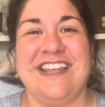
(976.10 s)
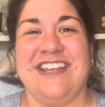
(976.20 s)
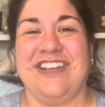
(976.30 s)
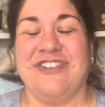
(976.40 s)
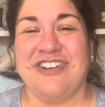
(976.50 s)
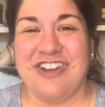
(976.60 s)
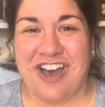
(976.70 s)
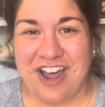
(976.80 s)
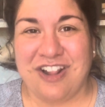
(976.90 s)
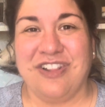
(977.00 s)
You're
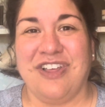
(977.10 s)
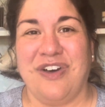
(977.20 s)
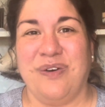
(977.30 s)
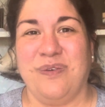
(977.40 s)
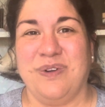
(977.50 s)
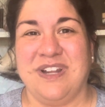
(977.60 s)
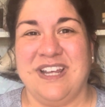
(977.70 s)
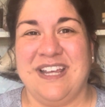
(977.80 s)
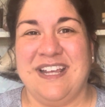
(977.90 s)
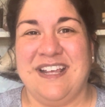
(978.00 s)
not alone.
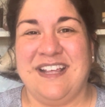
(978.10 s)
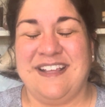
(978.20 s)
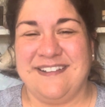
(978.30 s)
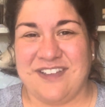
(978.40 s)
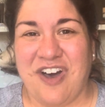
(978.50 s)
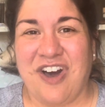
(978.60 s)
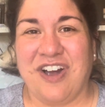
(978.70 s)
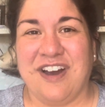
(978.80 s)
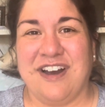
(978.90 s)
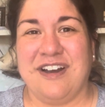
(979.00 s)
It's
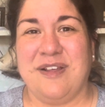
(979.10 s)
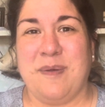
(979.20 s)
hard,